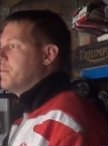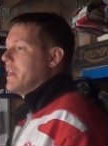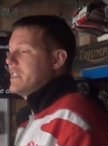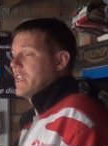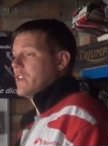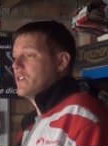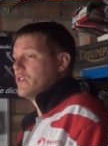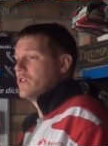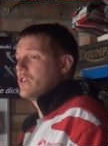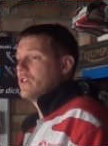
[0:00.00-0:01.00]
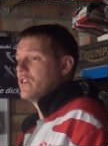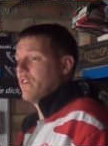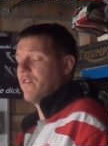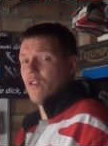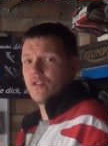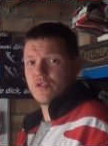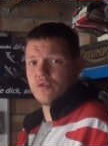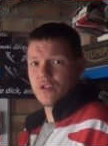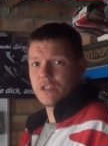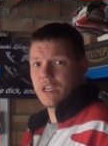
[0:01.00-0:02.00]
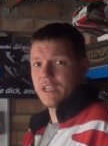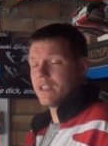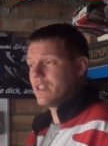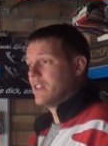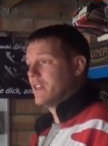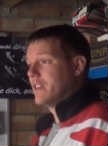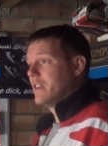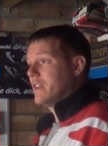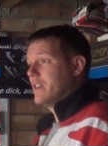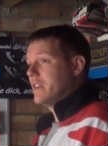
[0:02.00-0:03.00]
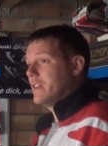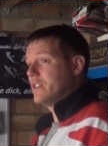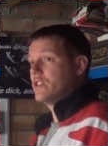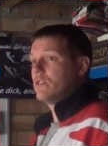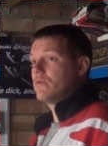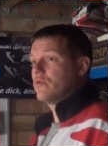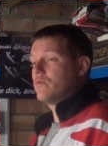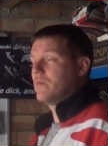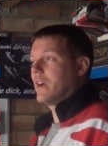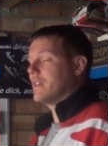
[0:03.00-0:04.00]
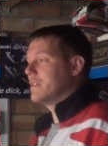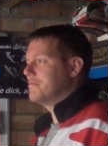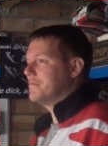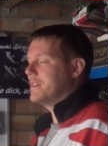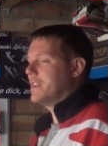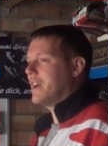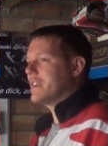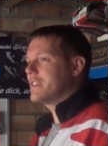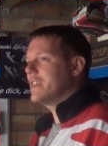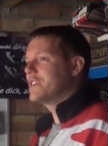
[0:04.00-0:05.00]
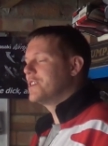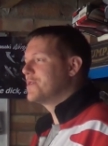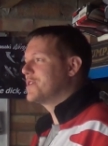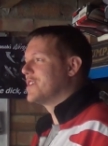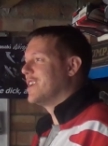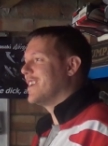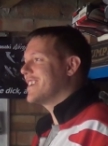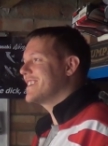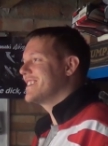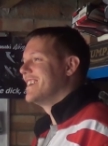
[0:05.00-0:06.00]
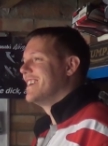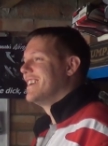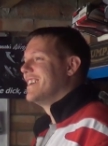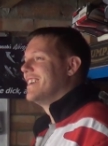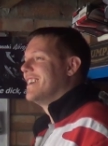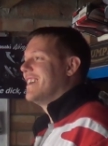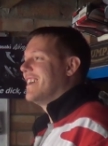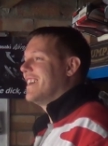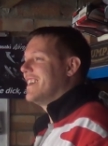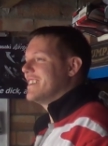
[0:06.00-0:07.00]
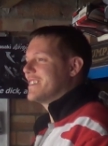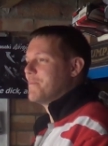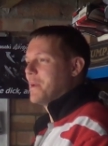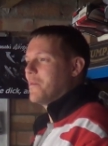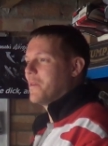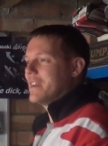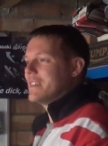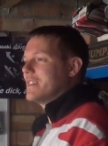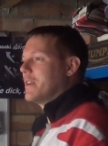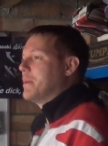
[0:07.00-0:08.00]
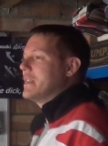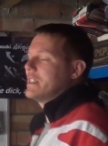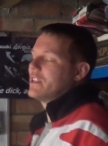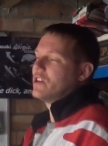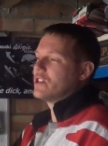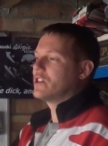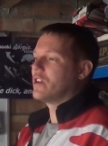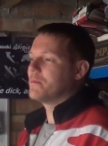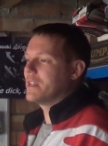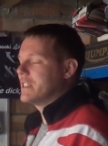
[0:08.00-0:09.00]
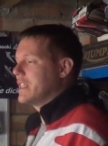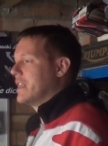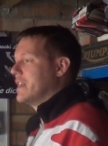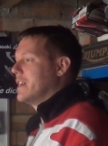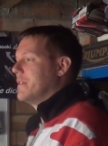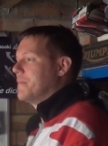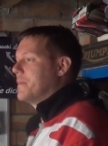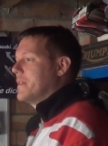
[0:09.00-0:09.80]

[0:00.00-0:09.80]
basically does the four stroke cycle in two, well, I say two strokes. It's a bit weird. The piston goes to top dead centre